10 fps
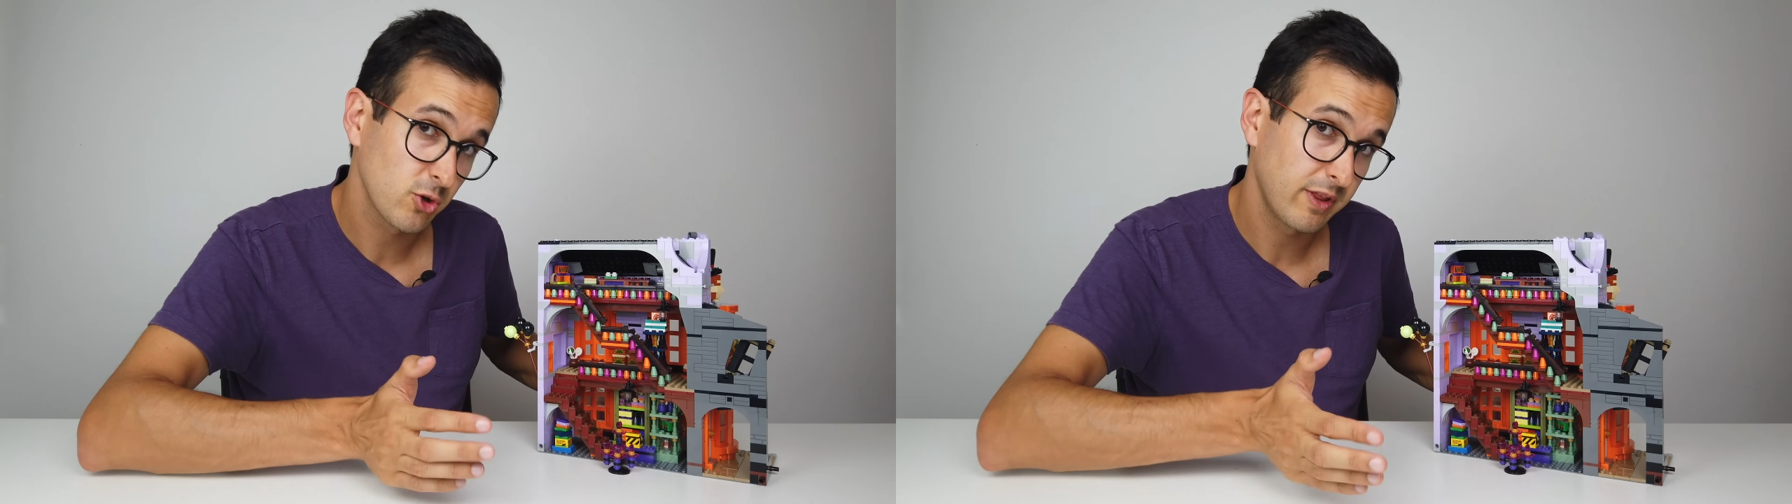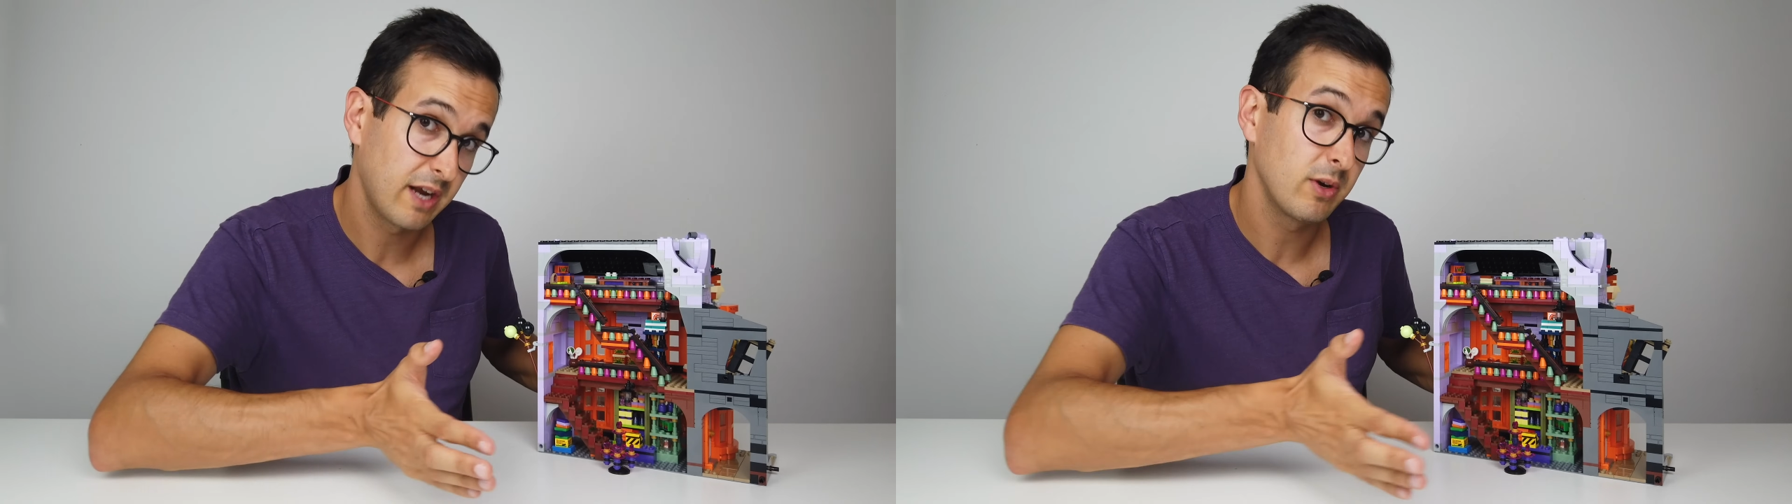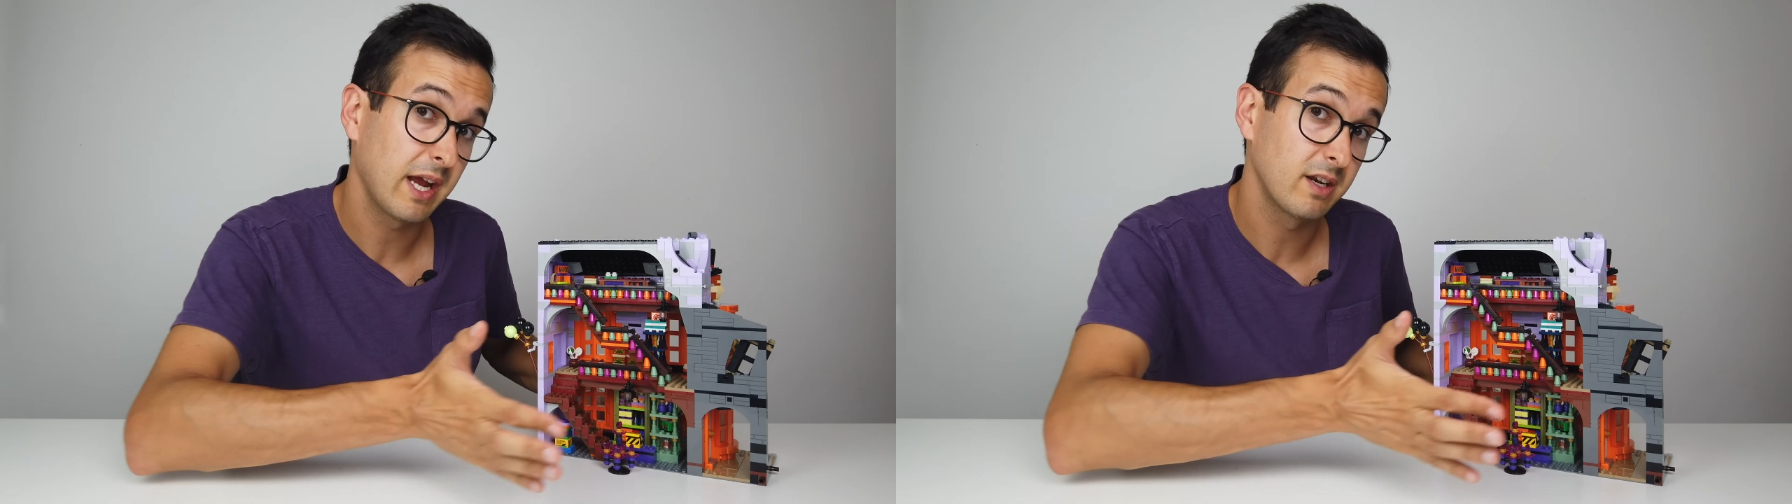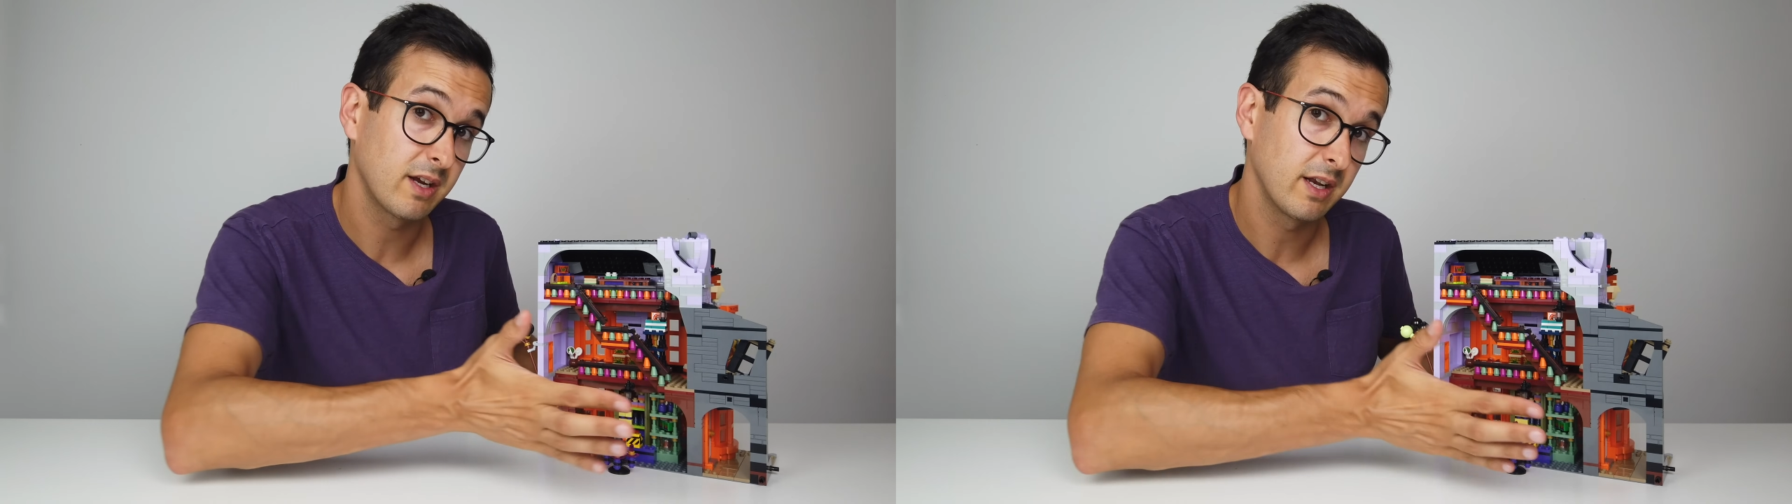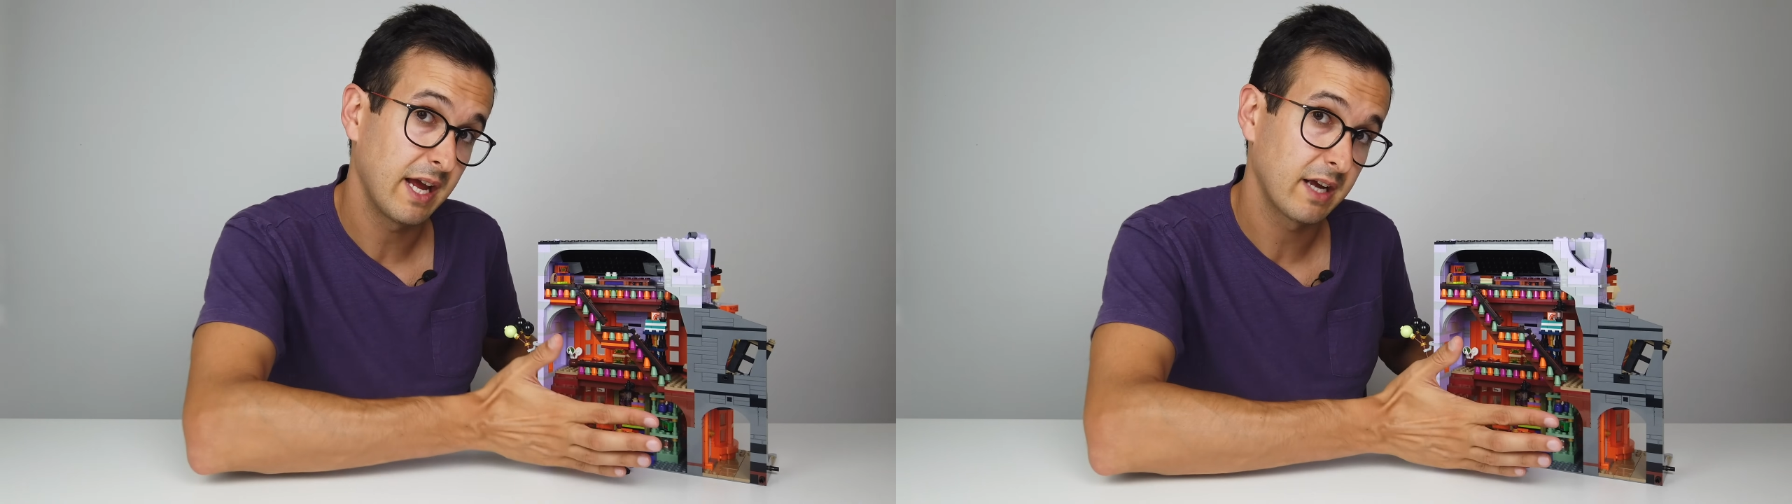so that you can
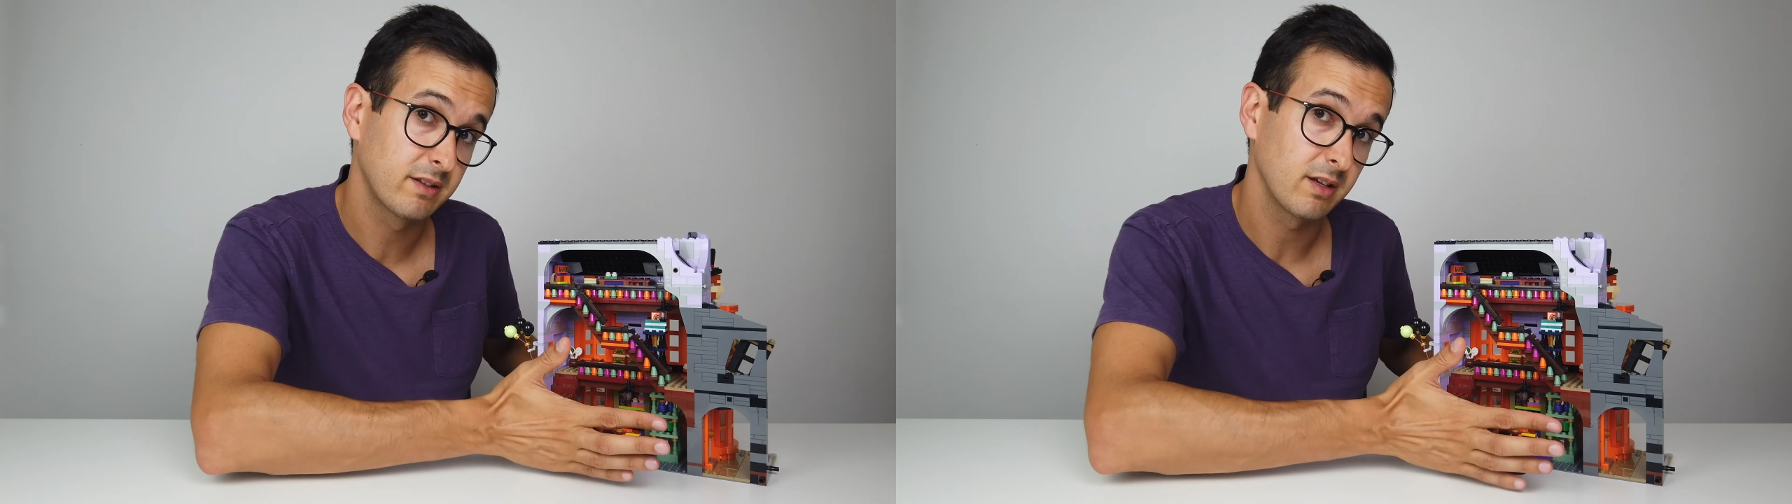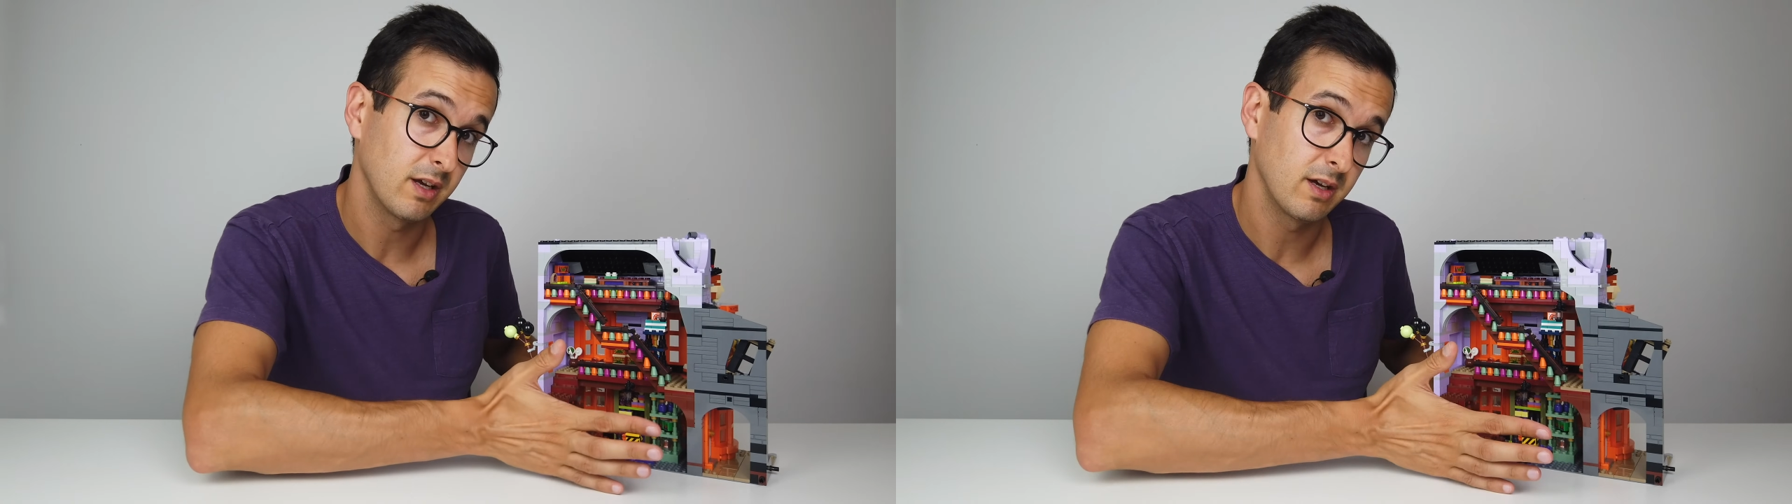connect